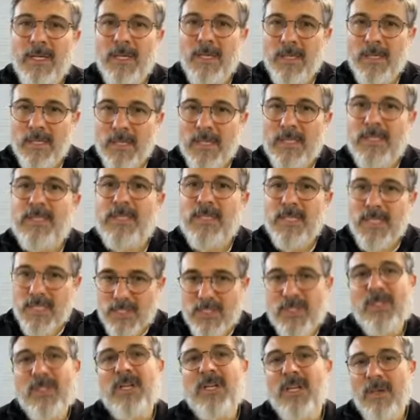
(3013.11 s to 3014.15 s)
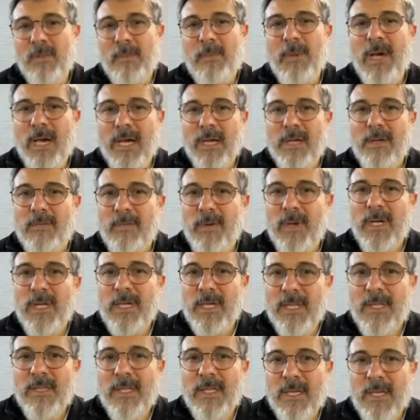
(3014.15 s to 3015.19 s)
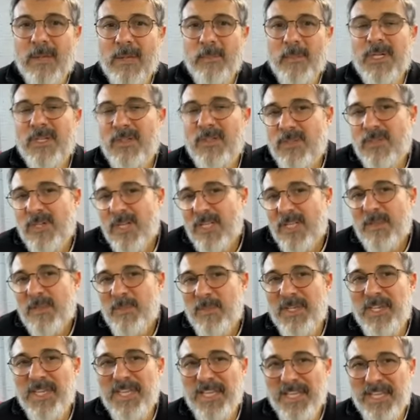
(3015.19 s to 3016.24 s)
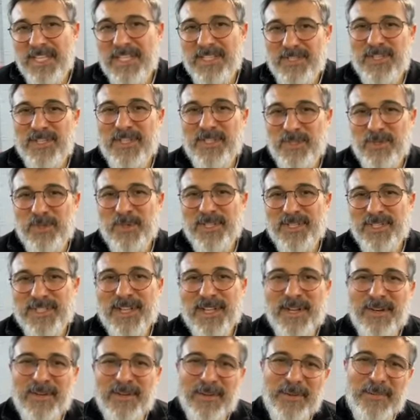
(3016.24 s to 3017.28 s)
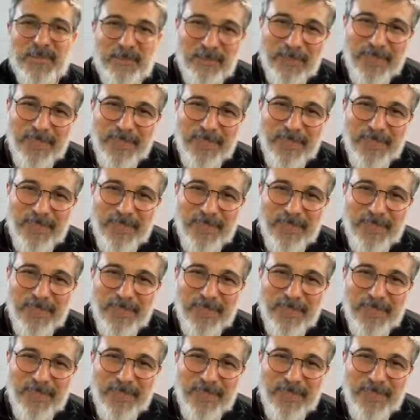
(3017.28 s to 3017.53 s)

It's going to come back, right? And that, but you at the beginning, it's quite tiring.